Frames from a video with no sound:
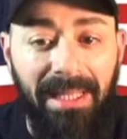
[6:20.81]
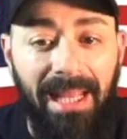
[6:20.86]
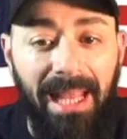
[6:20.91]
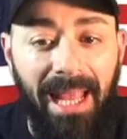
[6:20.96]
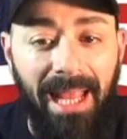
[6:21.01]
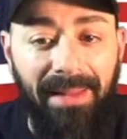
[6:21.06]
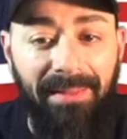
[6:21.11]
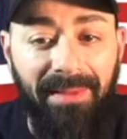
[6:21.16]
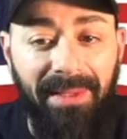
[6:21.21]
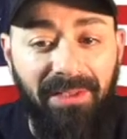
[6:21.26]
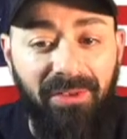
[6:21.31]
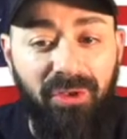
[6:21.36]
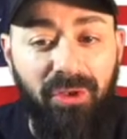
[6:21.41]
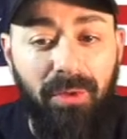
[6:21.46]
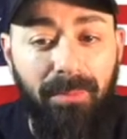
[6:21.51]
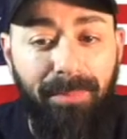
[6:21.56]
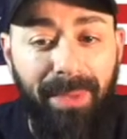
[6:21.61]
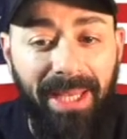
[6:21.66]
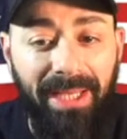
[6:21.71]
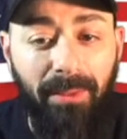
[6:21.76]
And this
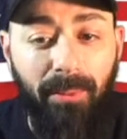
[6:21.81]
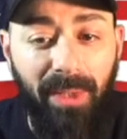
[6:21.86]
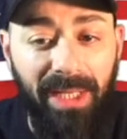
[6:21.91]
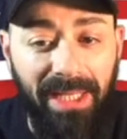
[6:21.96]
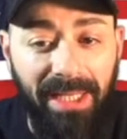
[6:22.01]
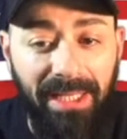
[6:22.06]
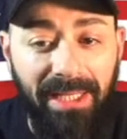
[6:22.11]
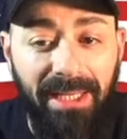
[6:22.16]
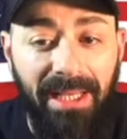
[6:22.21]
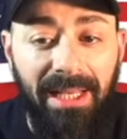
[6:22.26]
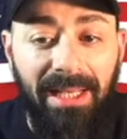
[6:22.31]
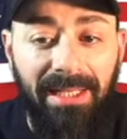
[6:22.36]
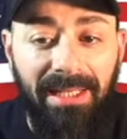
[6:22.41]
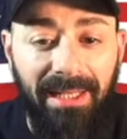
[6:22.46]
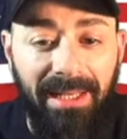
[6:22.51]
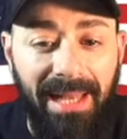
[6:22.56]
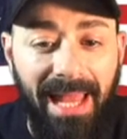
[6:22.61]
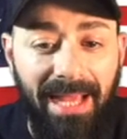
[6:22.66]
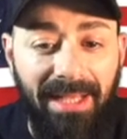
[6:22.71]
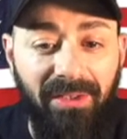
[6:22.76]
ubiquity
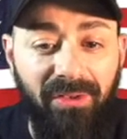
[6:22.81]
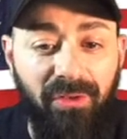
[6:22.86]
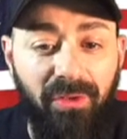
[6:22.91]
connects